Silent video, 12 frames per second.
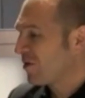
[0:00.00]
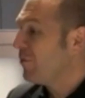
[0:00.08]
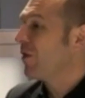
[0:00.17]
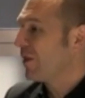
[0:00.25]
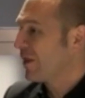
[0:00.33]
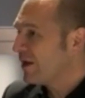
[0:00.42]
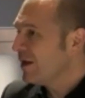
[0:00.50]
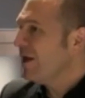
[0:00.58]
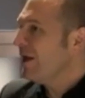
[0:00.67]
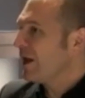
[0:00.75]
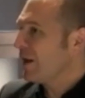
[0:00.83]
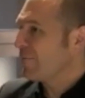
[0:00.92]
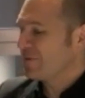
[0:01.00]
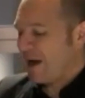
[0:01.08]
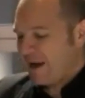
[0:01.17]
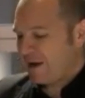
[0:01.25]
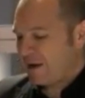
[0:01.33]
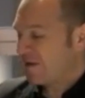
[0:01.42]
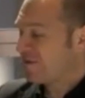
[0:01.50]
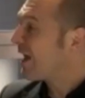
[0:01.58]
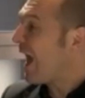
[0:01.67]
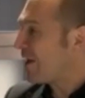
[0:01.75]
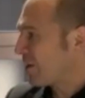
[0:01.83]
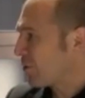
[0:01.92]
Similarly, if data is
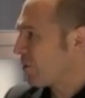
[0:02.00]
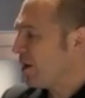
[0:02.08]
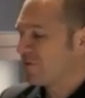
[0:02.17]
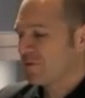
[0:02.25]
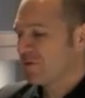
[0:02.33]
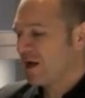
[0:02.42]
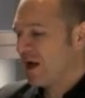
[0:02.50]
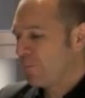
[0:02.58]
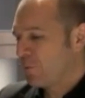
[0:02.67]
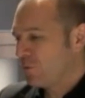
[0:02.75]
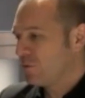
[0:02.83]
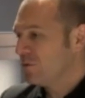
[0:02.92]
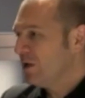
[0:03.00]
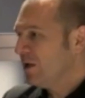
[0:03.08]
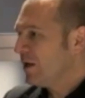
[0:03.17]
categorized, for example,